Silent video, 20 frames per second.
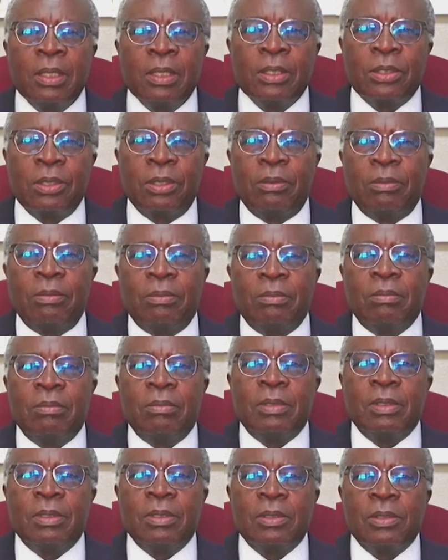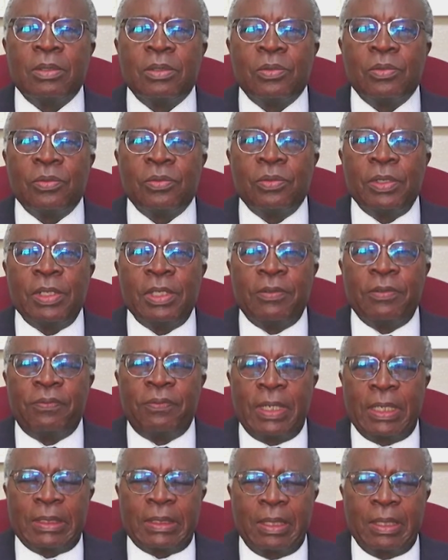So with the
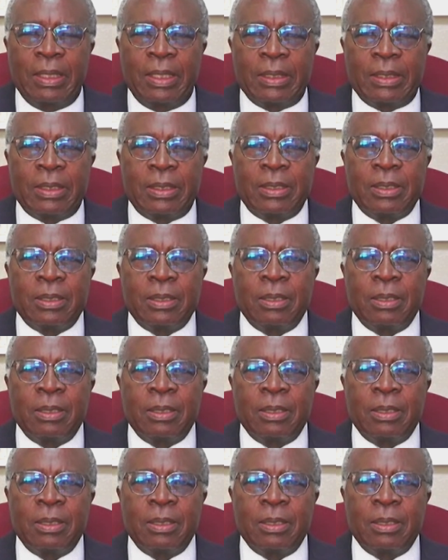fact that